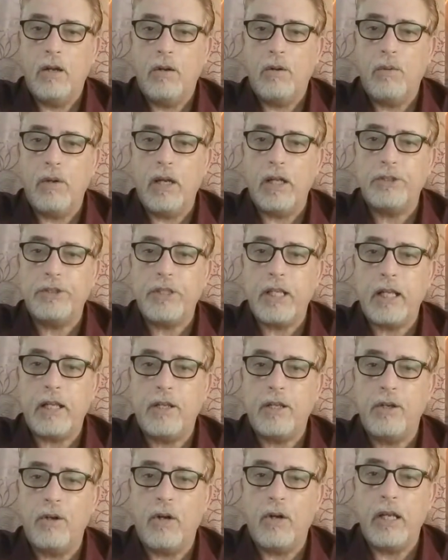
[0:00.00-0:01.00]
Well said,
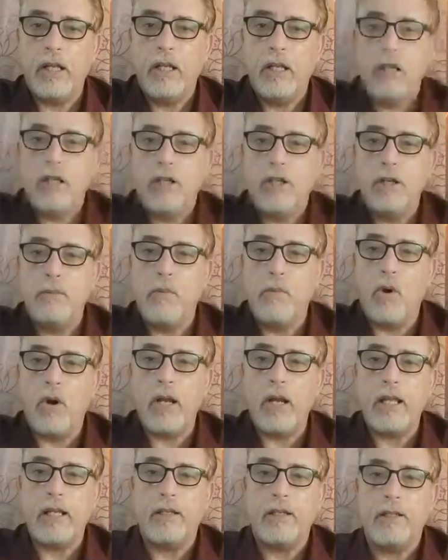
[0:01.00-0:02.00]
Kanoi. Good
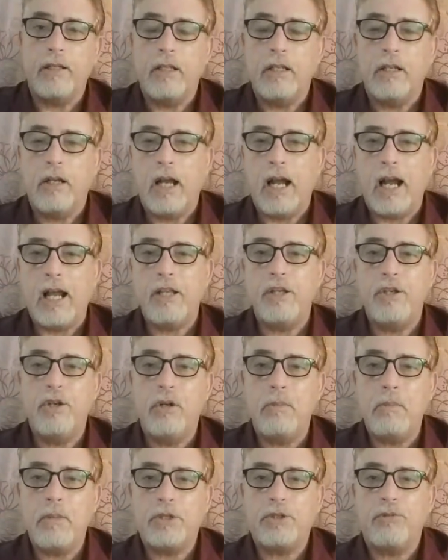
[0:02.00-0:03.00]
morning. How you
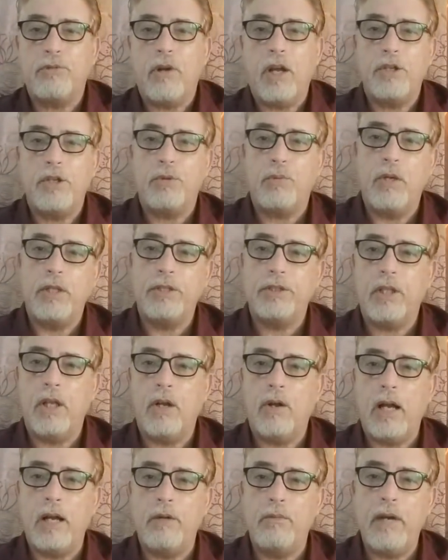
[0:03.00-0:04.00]
doing, Mr. Roger Winslow?
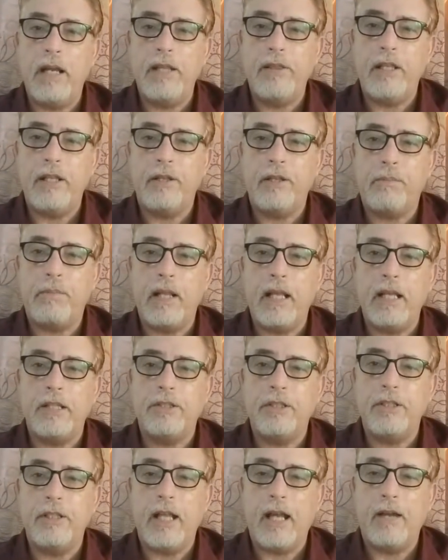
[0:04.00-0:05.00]
I read that the place
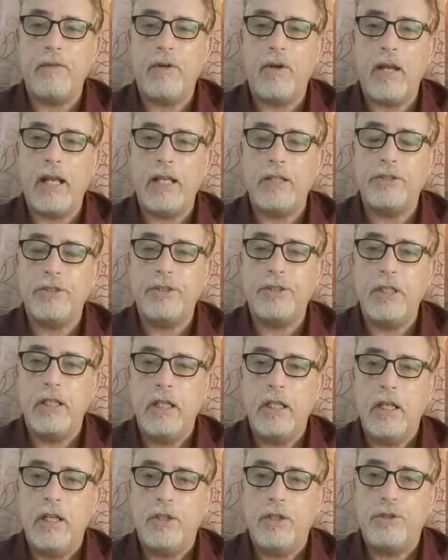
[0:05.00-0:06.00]
in Davao has
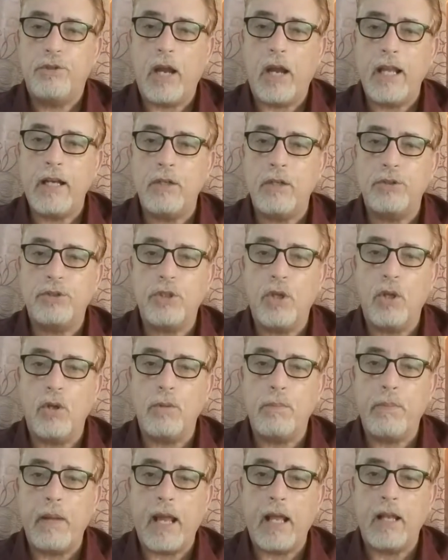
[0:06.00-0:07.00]
Trino solar
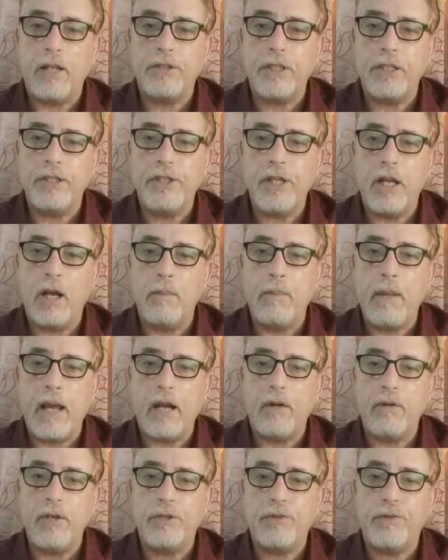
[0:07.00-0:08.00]
panels and gel batteries
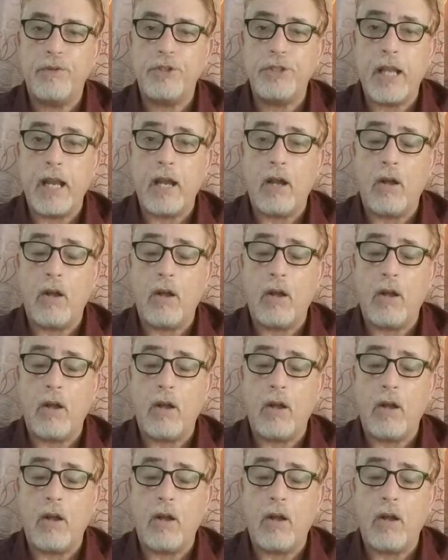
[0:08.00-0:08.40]
for sale.